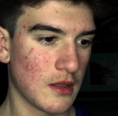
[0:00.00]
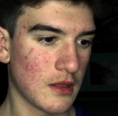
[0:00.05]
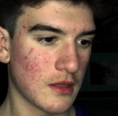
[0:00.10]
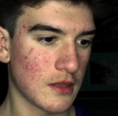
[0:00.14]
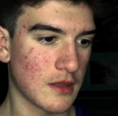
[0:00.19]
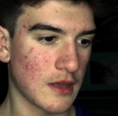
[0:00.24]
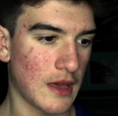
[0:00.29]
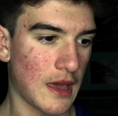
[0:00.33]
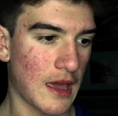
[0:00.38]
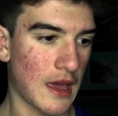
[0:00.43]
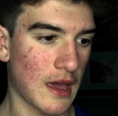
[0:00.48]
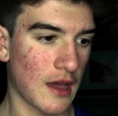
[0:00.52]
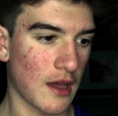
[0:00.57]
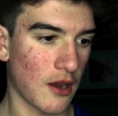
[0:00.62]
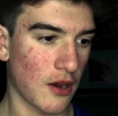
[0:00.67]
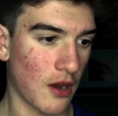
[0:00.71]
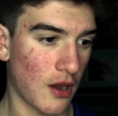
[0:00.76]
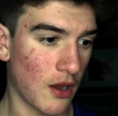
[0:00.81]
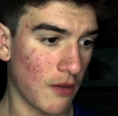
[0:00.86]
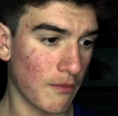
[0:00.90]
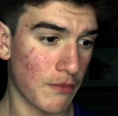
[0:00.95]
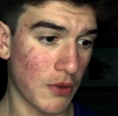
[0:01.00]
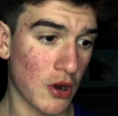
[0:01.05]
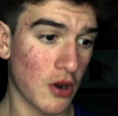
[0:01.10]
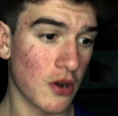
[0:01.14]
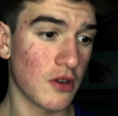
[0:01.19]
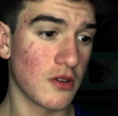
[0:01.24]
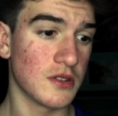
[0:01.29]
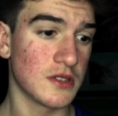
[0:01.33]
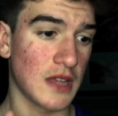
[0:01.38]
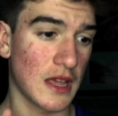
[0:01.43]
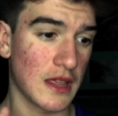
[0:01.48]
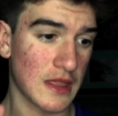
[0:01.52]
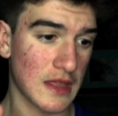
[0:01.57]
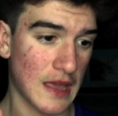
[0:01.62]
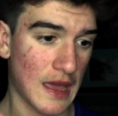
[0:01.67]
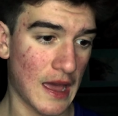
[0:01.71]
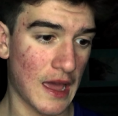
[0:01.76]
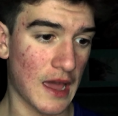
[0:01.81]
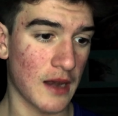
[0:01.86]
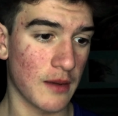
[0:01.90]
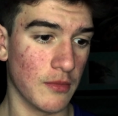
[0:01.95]
the birds and the
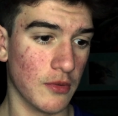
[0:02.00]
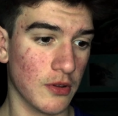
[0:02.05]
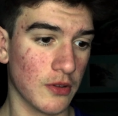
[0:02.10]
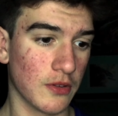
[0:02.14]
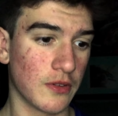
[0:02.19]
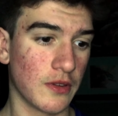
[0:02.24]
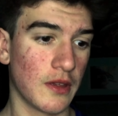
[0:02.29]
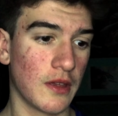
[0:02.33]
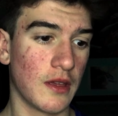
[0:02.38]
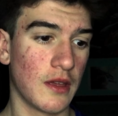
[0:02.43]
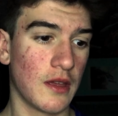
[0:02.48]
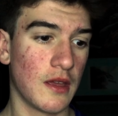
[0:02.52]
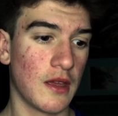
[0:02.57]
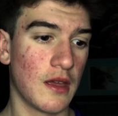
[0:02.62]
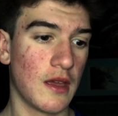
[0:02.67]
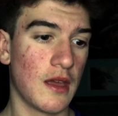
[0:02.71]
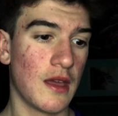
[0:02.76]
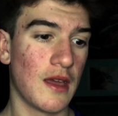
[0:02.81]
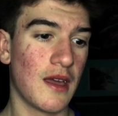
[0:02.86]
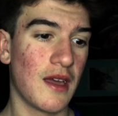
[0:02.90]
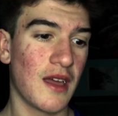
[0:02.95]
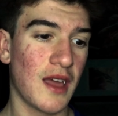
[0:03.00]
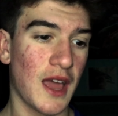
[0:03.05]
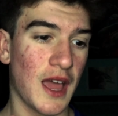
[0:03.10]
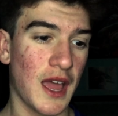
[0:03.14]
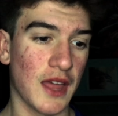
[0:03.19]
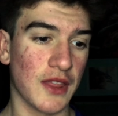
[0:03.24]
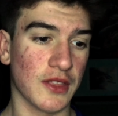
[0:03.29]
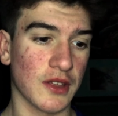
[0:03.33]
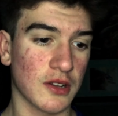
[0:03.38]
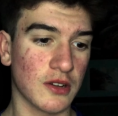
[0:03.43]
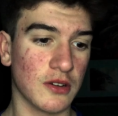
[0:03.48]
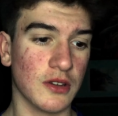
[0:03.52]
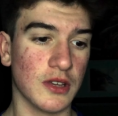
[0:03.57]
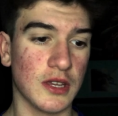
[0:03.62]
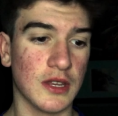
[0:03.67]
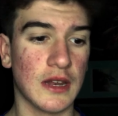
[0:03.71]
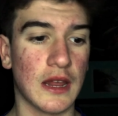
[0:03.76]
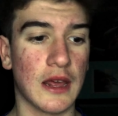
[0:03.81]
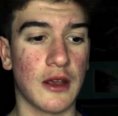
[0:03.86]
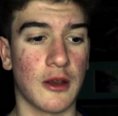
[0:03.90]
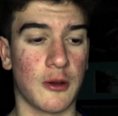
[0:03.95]
animals, and the
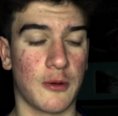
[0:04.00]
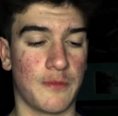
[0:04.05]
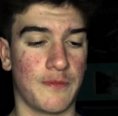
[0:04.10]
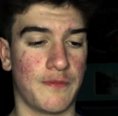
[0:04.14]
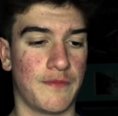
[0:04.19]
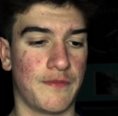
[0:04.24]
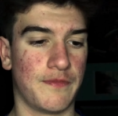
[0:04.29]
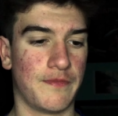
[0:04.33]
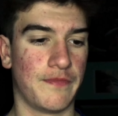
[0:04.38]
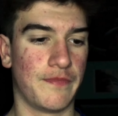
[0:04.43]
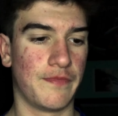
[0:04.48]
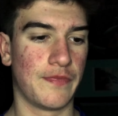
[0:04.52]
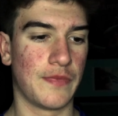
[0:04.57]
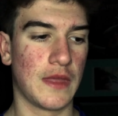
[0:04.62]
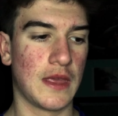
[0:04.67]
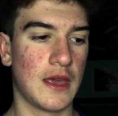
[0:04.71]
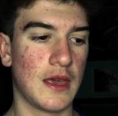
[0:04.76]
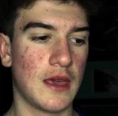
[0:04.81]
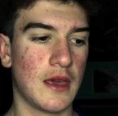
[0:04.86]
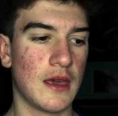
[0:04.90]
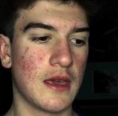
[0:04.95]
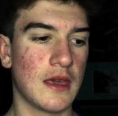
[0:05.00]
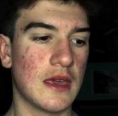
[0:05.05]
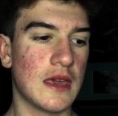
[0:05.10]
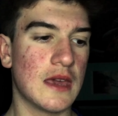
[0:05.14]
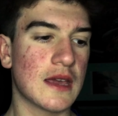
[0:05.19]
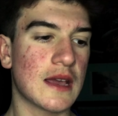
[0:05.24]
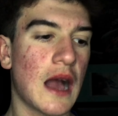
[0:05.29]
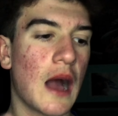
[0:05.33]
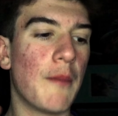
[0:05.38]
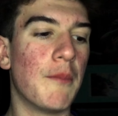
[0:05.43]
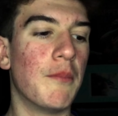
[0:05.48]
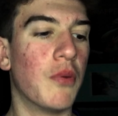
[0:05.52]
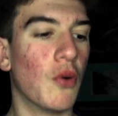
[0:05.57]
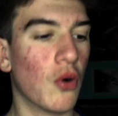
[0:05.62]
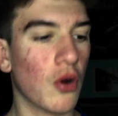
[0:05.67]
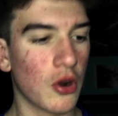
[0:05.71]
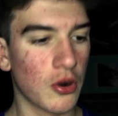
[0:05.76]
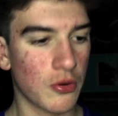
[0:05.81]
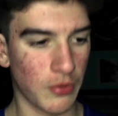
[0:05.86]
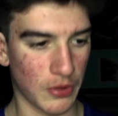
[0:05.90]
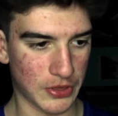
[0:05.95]
clean air. He got
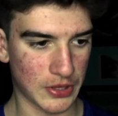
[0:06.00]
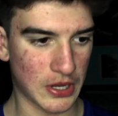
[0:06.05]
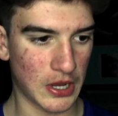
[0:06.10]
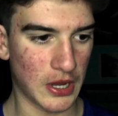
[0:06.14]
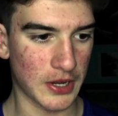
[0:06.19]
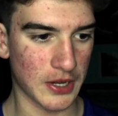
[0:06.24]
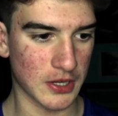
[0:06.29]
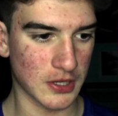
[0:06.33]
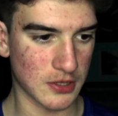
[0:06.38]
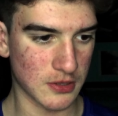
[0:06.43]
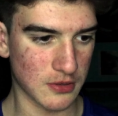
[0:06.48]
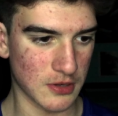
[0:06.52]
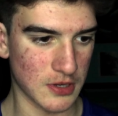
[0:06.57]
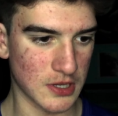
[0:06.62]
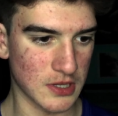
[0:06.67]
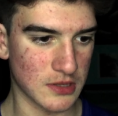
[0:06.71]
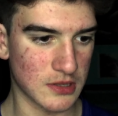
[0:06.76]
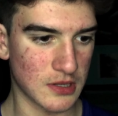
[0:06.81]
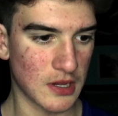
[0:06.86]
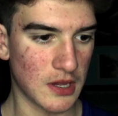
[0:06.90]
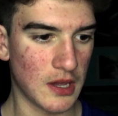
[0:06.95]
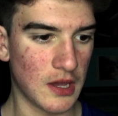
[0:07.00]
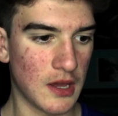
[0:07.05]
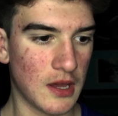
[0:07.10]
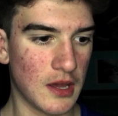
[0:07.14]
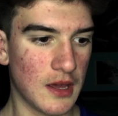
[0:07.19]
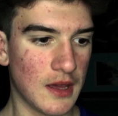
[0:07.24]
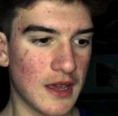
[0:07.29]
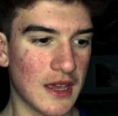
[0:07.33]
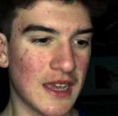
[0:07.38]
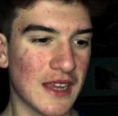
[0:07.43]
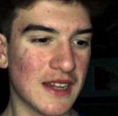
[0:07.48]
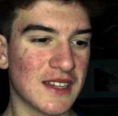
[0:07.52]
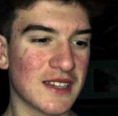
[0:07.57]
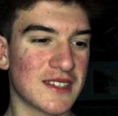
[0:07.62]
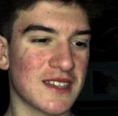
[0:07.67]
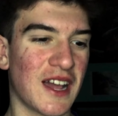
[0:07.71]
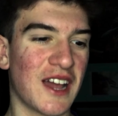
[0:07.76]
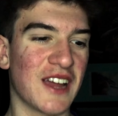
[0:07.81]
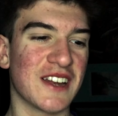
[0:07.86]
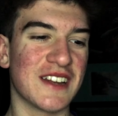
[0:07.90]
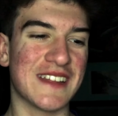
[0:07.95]
bored with cutting trees. He
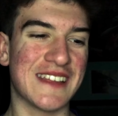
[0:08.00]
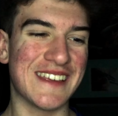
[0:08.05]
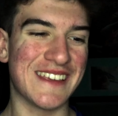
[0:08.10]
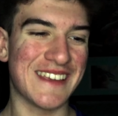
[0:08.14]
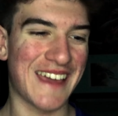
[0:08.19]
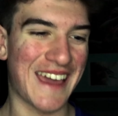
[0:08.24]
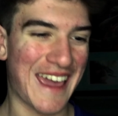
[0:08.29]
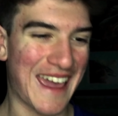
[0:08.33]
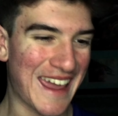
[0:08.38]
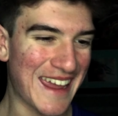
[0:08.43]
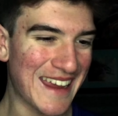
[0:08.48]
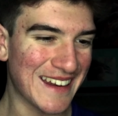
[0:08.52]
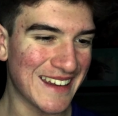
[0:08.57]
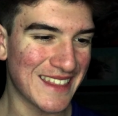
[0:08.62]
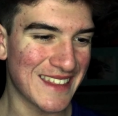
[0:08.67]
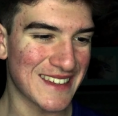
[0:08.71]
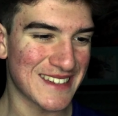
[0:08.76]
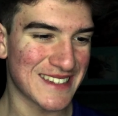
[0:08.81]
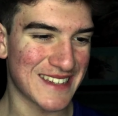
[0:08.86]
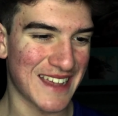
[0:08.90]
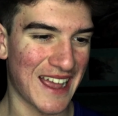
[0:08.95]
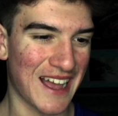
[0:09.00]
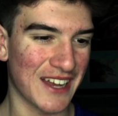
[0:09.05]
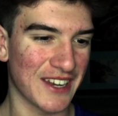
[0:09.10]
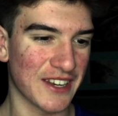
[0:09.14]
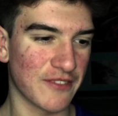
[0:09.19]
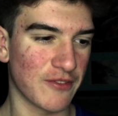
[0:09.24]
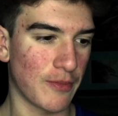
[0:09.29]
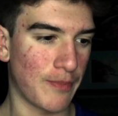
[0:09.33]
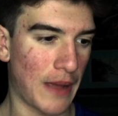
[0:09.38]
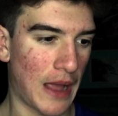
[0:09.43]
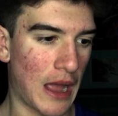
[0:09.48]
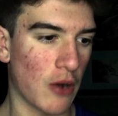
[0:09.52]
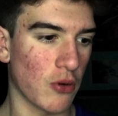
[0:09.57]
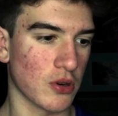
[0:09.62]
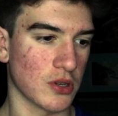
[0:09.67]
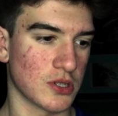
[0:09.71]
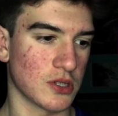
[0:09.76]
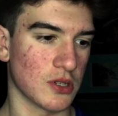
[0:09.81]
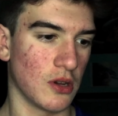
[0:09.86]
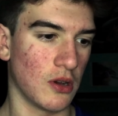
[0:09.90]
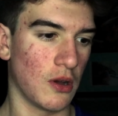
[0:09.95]
decided he hated the sound of a power
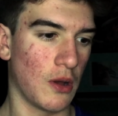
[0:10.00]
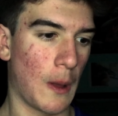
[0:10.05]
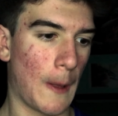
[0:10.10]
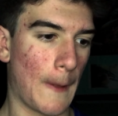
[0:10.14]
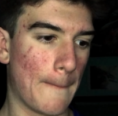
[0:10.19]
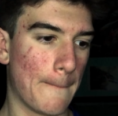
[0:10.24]
saw.